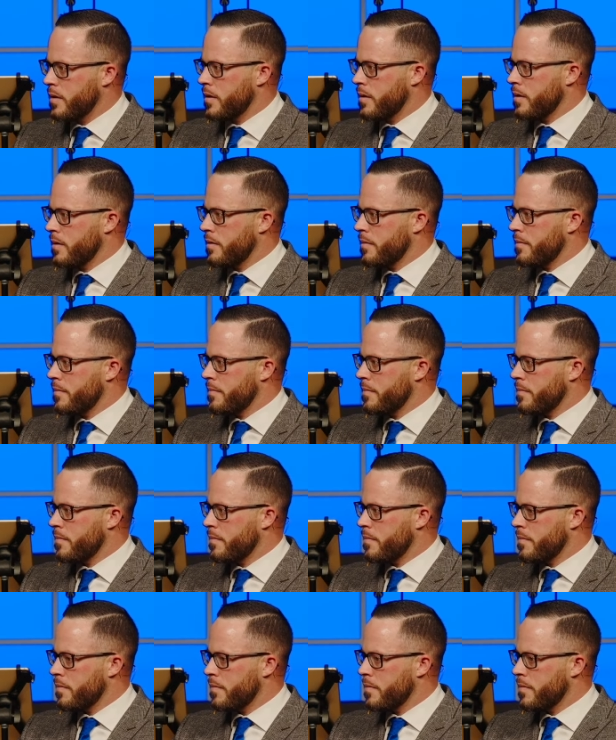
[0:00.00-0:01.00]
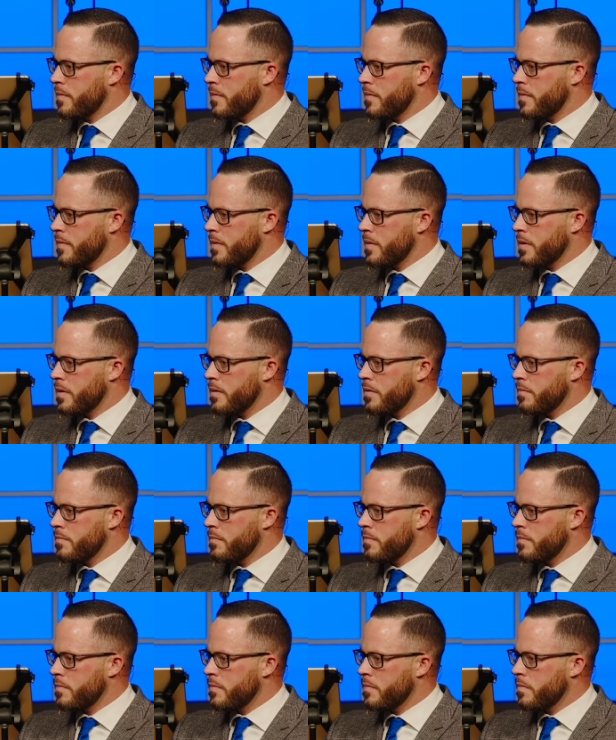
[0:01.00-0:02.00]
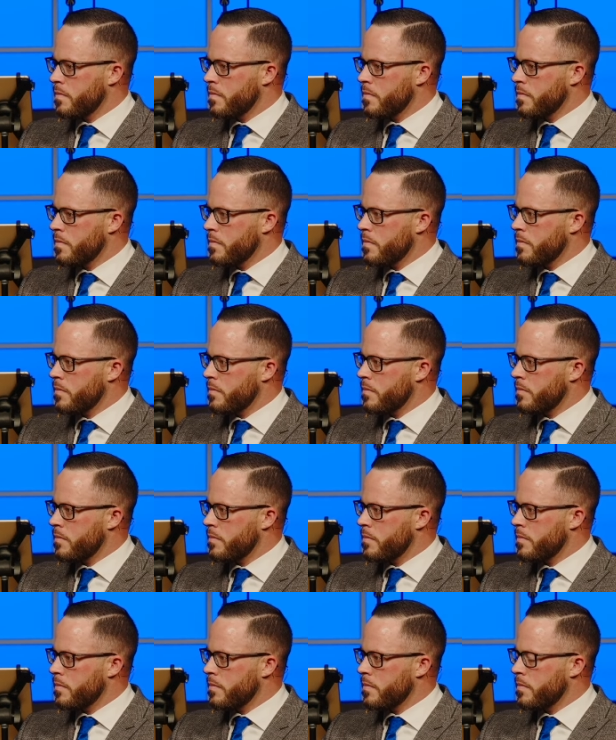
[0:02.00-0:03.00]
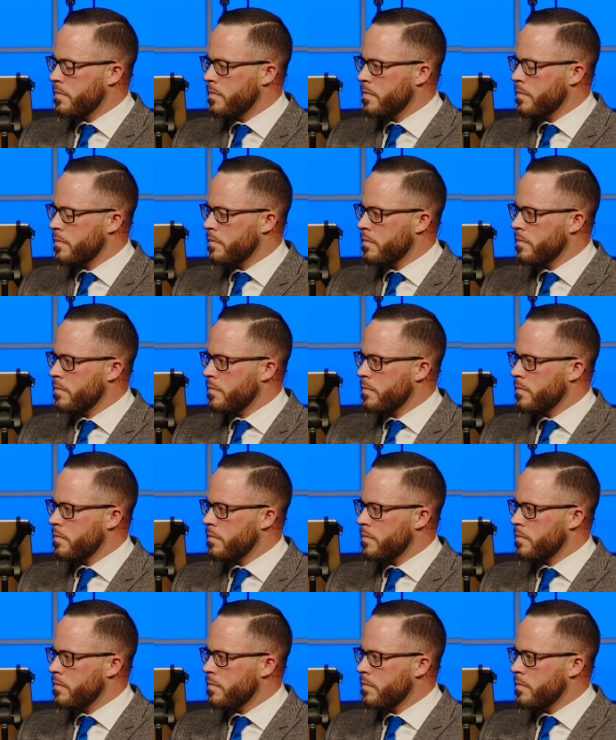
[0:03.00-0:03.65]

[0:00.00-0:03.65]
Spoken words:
No one is speaking in this clip.